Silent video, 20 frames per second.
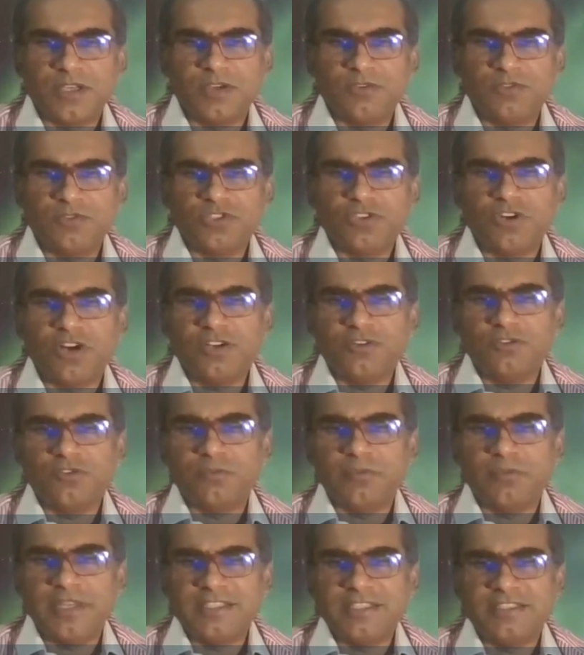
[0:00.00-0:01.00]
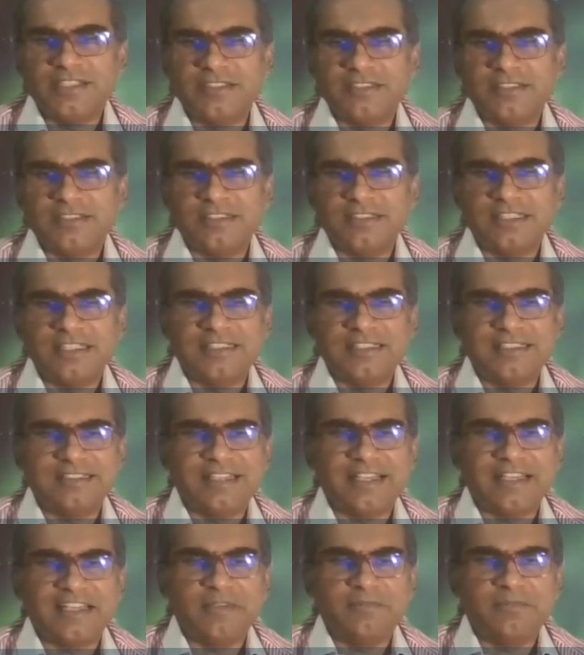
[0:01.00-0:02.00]
which not to mention the
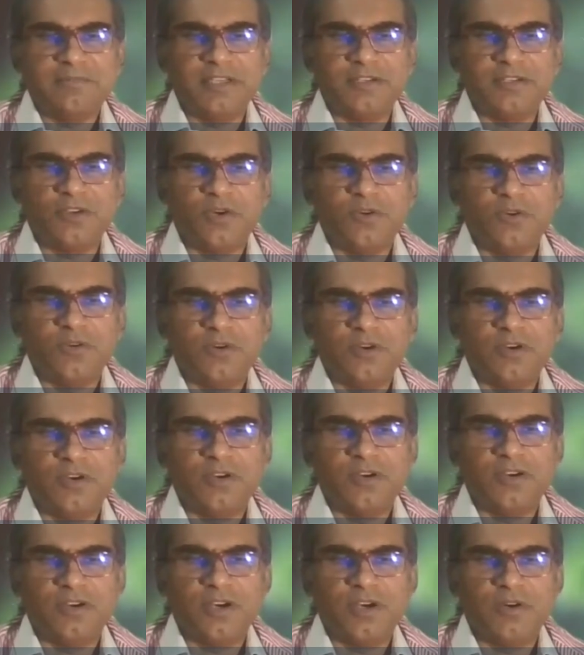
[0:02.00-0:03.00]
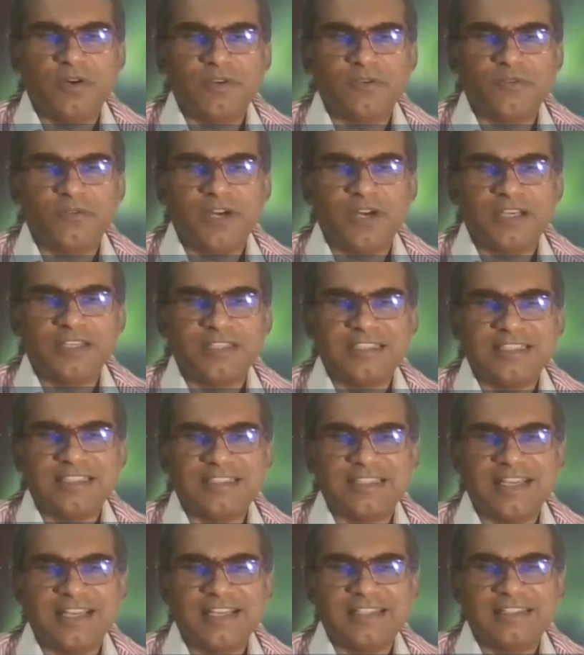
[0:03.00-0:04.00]
disagreement over what
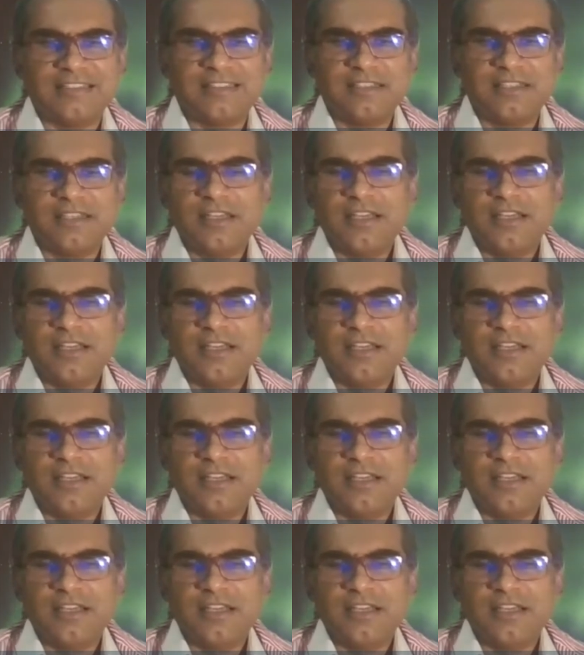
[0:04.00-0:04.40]
these rights